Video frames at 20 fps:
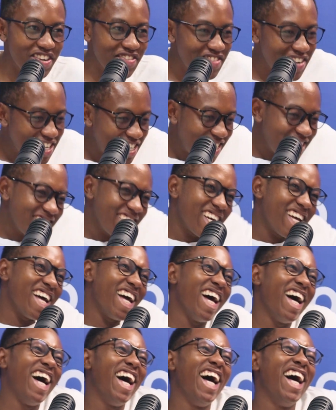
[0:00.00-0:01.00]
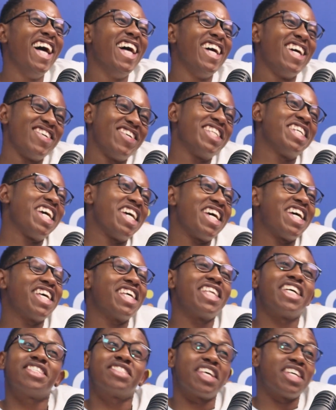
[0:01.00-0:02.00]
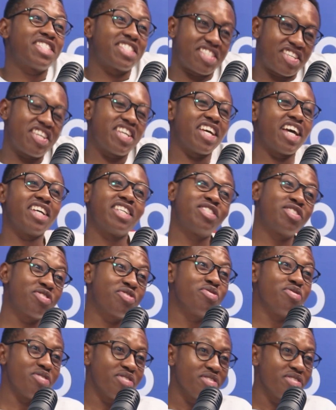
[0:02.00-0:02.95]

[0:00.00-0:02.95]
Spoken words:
but but that's great. Yeah, it's true.